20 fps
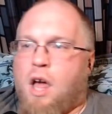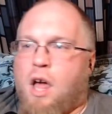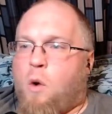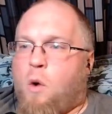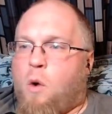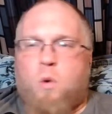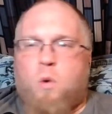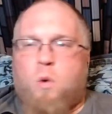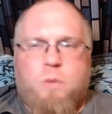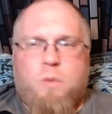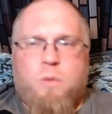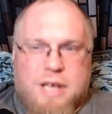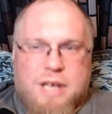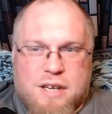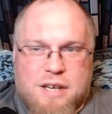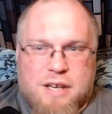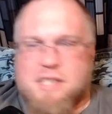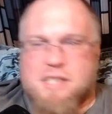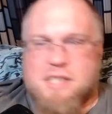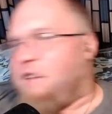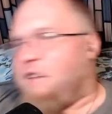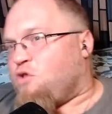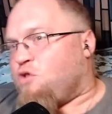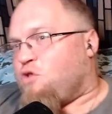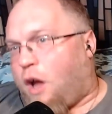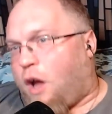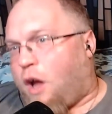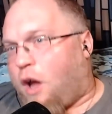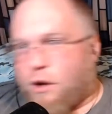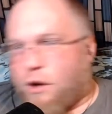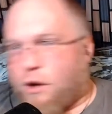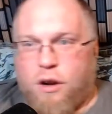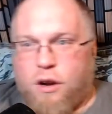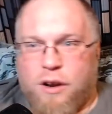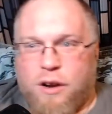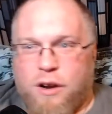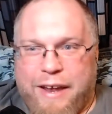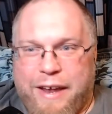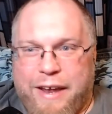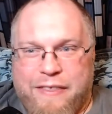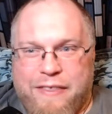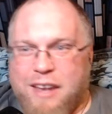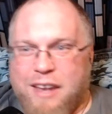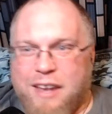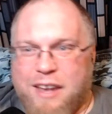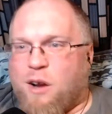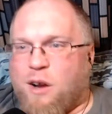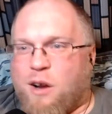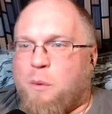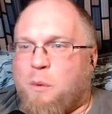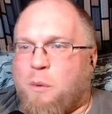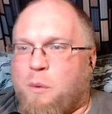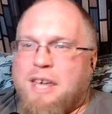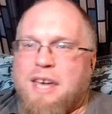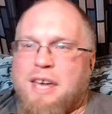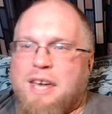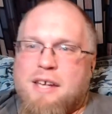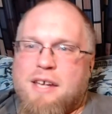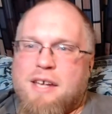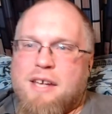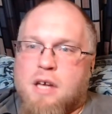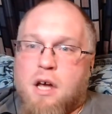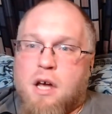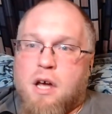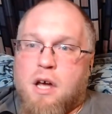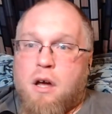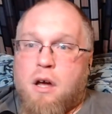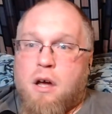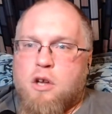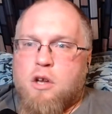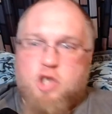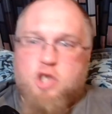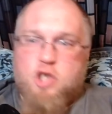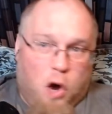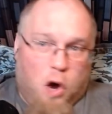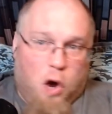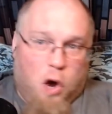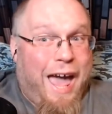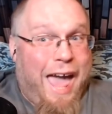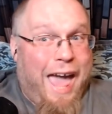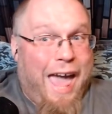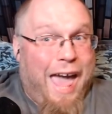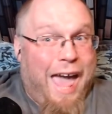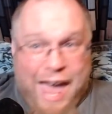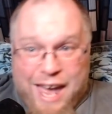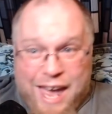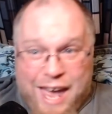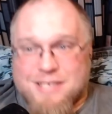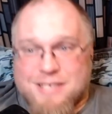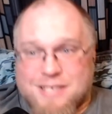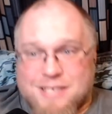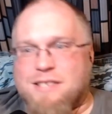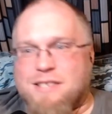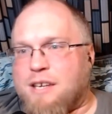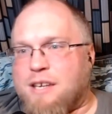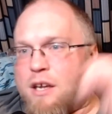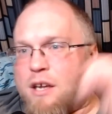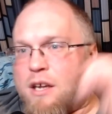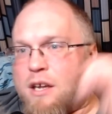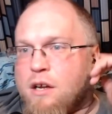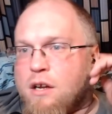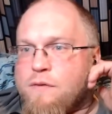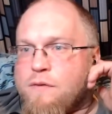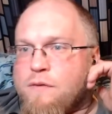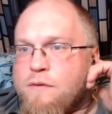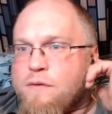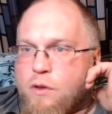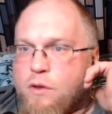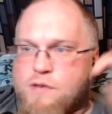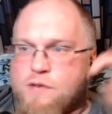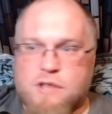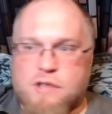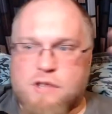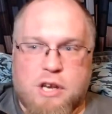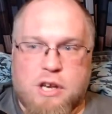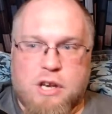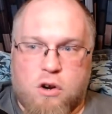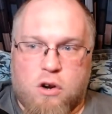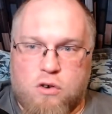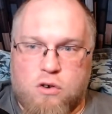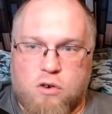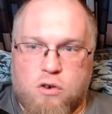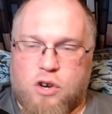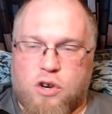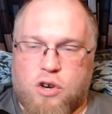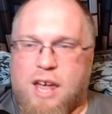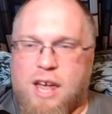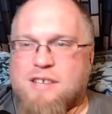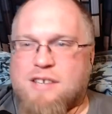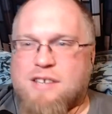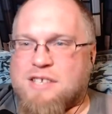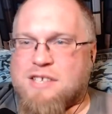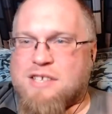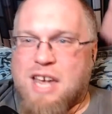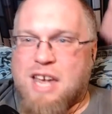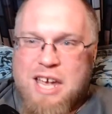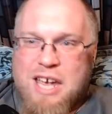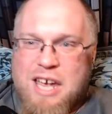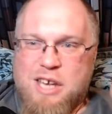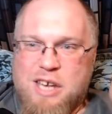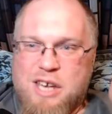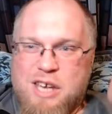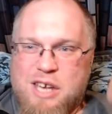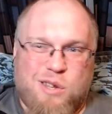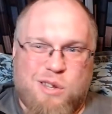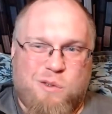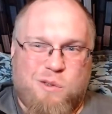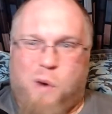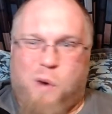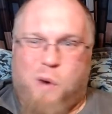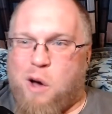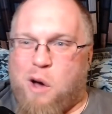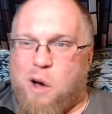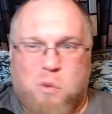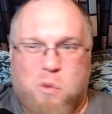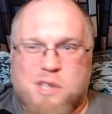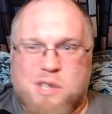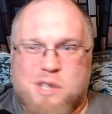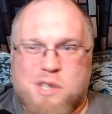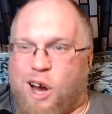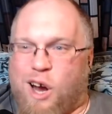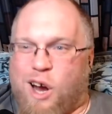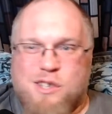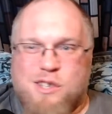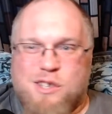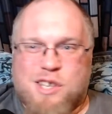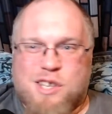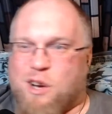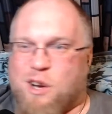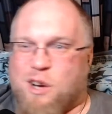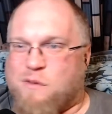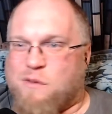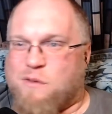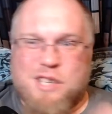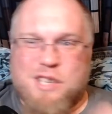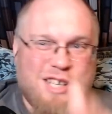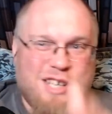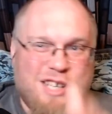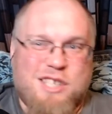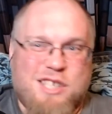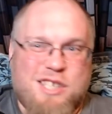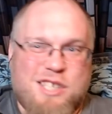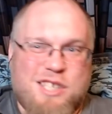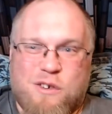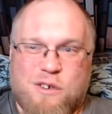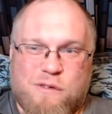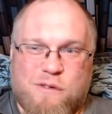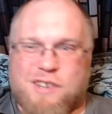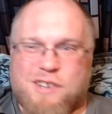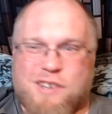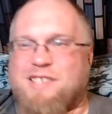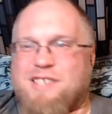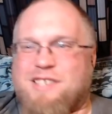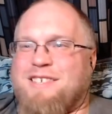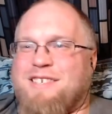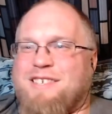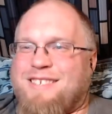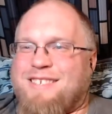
We get a Steve Trevor in here. We get Jonah Hex is in here. For those of you that don't know who Jonah Hex is, he's the Wild West gunslinger of the DC universe.